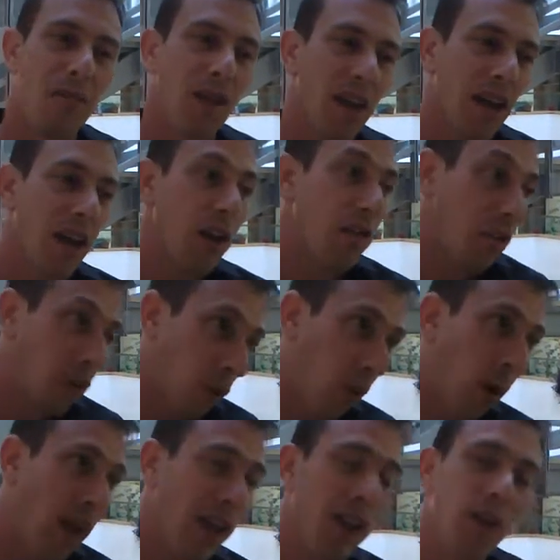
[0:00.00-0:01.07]
And if on the
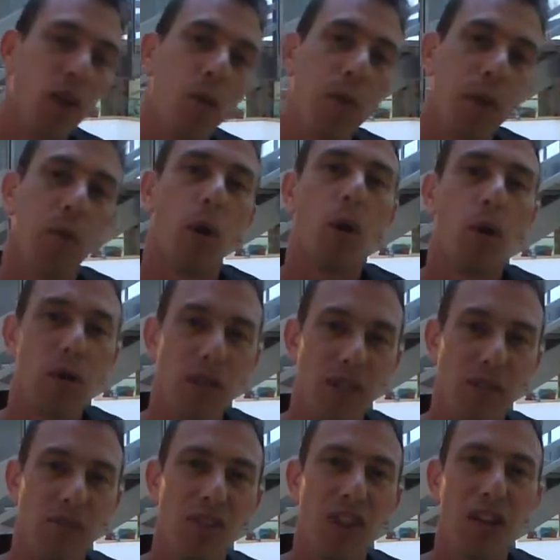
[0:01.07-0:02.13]
way, people learn
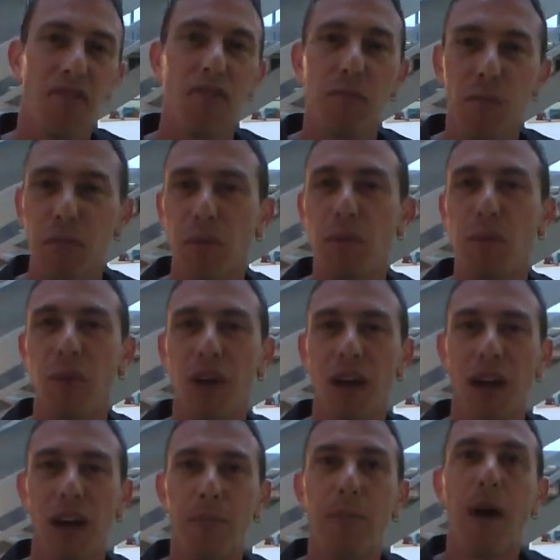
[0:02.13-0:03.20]
some stuff and people
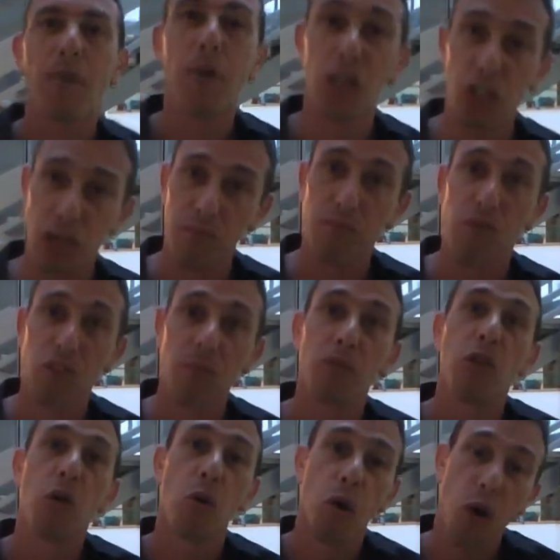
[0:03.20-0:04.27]
publish some
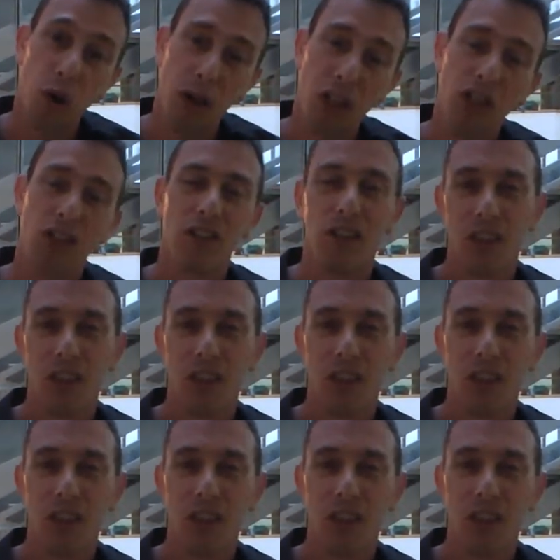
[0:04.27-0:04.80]
new knowledge,